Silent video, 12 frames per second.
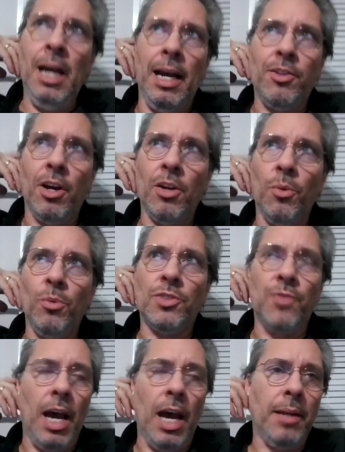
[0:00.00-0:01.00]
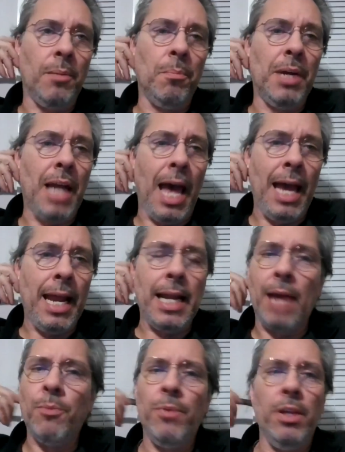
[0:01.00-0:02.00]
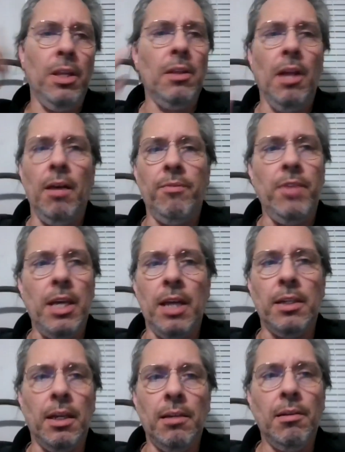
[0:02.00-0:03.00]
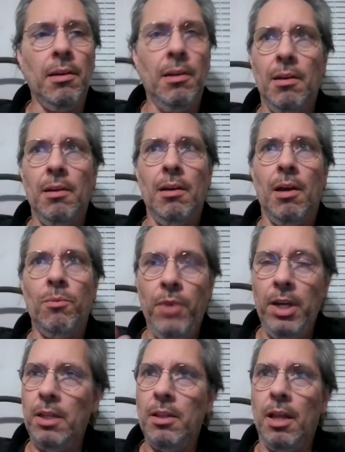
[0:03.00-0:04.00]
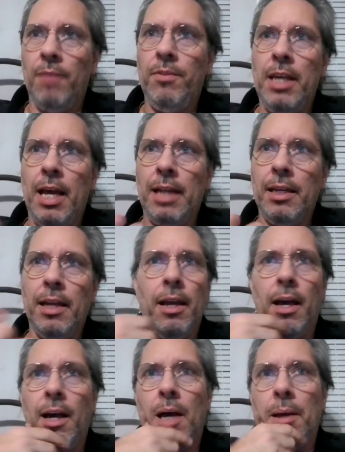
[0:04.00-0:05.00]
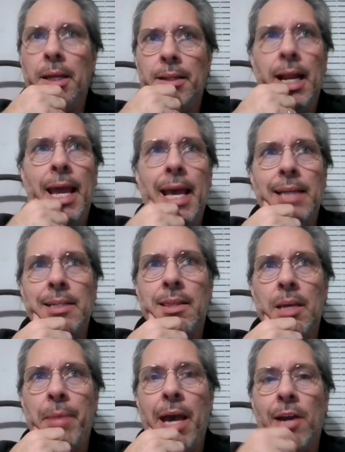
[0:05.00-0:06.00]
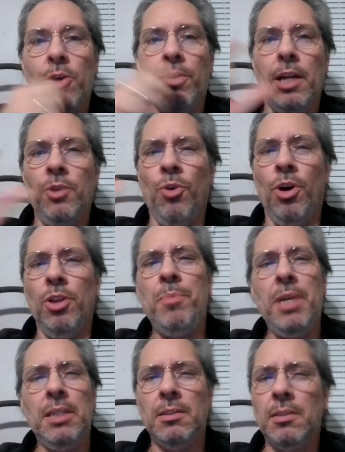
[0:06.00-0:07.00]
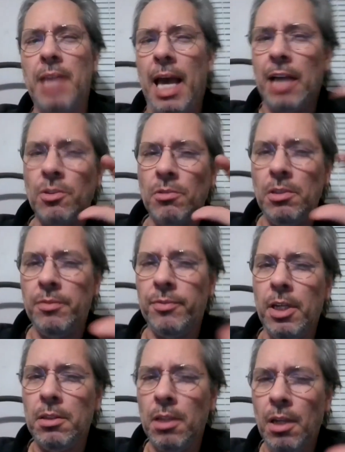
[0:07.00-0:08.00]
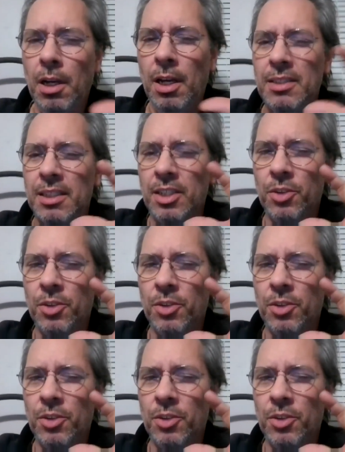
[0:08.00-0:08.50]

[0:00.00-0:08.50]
I thought it was fine, but I really loved the ending. Really loved the ending. And then I had to think back, okay, do all the pieces actually fit? Did it